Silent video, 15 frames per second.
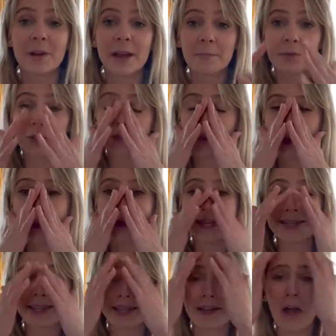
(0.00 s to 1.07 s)
In Madrid,
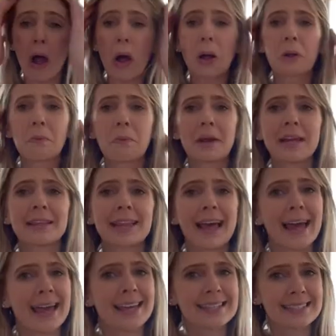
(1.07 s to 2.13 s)
they like aren't running
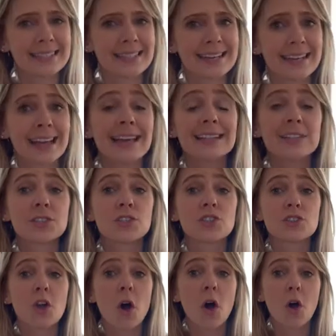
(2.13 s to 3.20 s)
the AC. It is
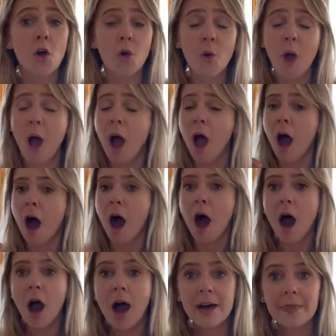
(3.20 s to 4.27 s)
so
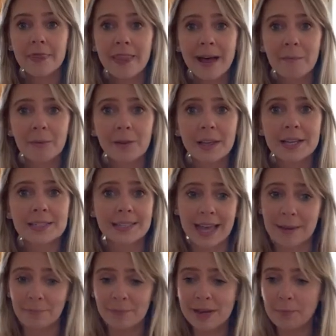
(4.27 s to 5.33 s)
hot in that place
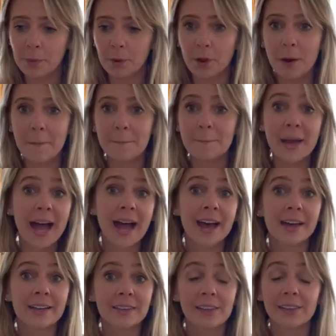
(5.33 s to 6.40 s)
and people are mad.